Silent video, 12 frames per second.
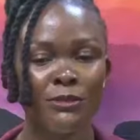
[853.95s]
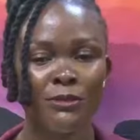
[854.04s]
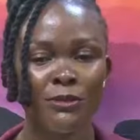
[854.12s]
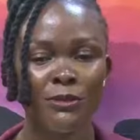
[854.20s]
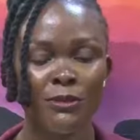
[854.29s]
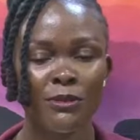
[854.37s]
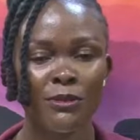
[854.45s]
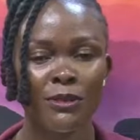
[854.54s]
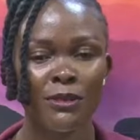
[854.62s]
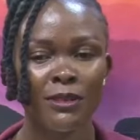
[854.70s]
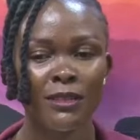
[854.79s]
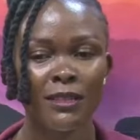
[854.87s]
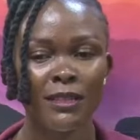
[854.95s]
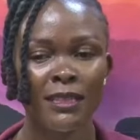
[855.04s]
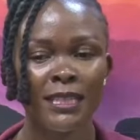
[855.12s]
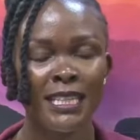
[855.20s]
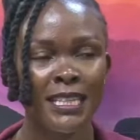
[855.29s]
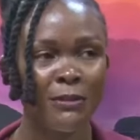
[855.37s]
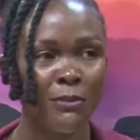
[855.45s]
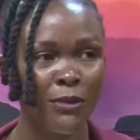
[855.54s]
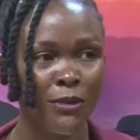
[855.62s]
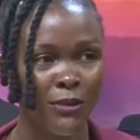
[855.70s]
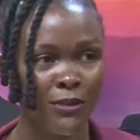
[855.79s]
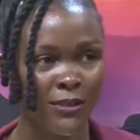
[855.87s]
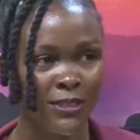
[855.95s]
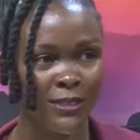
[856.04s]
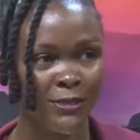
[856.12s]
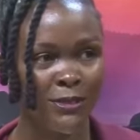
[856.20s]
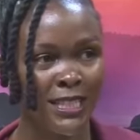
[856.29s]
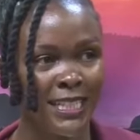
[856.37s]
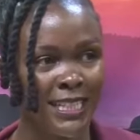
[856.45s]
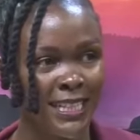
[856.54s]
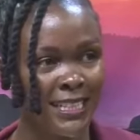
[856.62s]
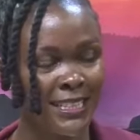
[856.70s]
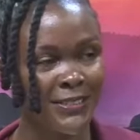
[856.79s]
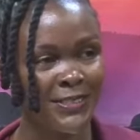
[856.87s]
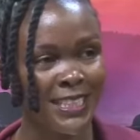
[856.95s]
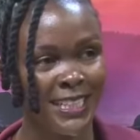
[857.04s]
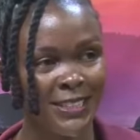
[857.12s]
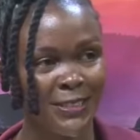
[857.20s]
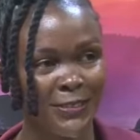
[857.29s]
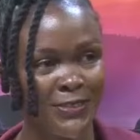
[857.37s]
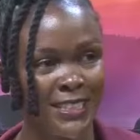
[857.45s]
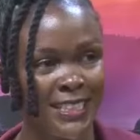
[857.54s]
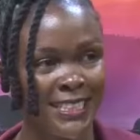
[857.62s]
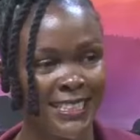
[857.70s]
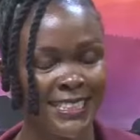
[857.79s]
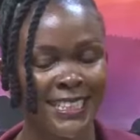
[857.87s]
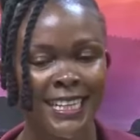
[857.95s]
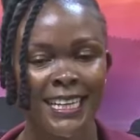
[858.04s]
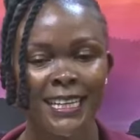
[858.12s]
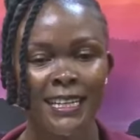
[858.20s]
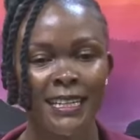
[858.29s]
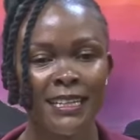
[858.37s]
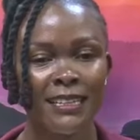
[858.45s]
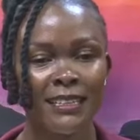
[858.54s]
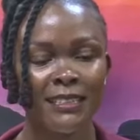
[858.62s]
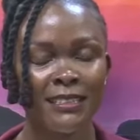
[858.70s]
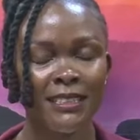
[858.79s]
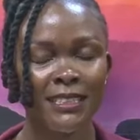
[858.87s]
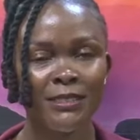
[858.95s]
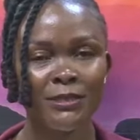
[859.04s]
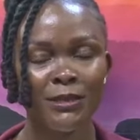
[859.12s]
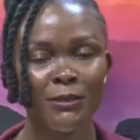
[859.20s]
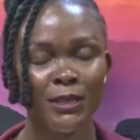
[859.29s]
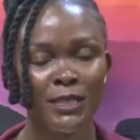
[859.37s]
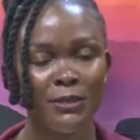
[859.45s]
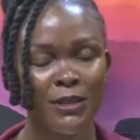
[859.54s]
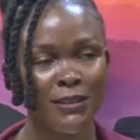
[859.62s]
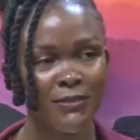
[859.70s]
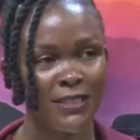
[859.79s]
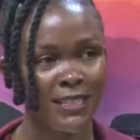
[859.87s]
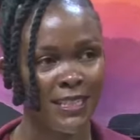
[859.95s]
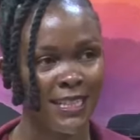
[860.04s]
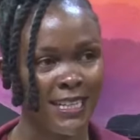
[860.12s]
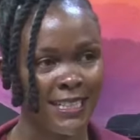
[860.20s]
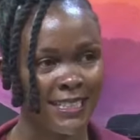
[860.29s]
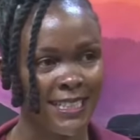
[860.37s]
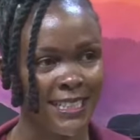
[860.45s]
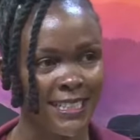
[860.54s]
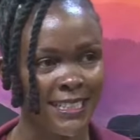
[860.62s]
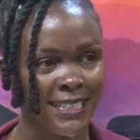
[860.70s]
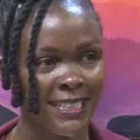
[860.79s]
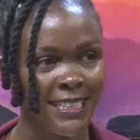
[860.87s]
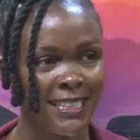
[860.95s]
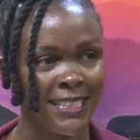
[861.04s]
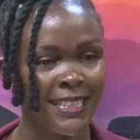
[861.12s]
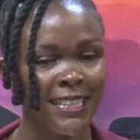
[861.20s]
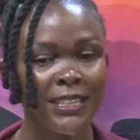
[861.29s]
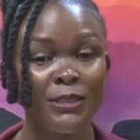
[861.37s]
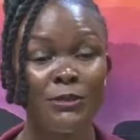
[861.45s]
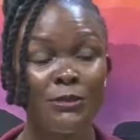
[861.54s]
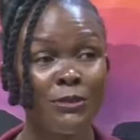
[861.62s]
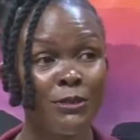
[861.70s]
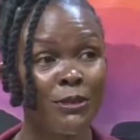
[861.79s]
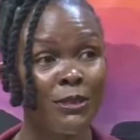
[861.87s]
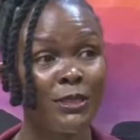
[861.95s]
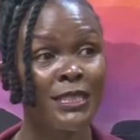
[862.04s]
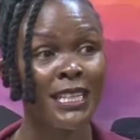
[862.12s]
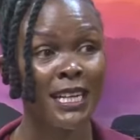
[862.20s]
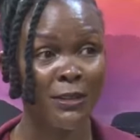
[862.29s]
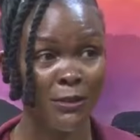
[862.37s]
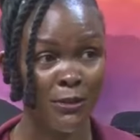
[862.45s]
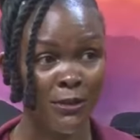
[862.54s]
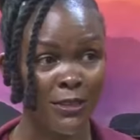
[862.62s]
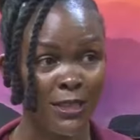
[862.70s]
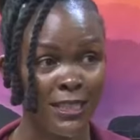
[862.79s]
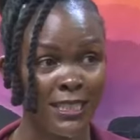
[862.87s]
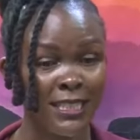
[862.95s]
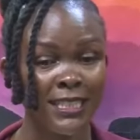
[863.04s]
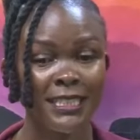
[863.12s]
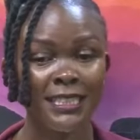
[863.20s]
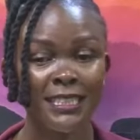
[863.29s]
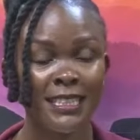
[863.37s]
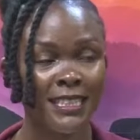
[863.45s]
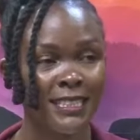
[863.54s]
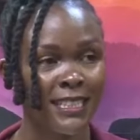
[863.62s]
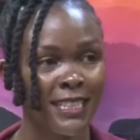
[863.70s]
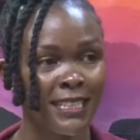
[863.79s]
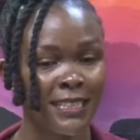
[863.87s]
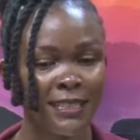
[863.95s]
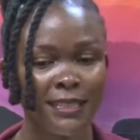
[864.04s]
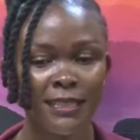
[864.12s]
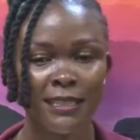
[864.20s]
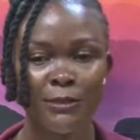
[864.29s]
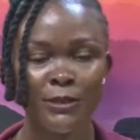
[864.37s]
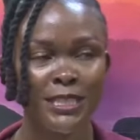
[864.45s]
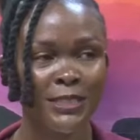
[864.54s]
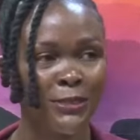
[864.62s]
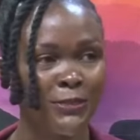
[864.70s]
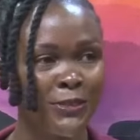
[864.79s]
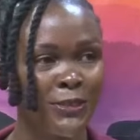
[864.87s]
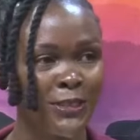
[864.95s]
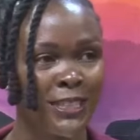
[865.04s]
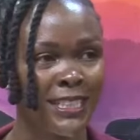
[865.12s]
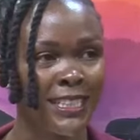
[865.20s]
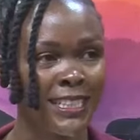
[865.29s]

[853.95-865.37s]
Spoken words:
to lean more to the negative side of things. Grace, when you have a young child, you struggle teaching the child the ways of God.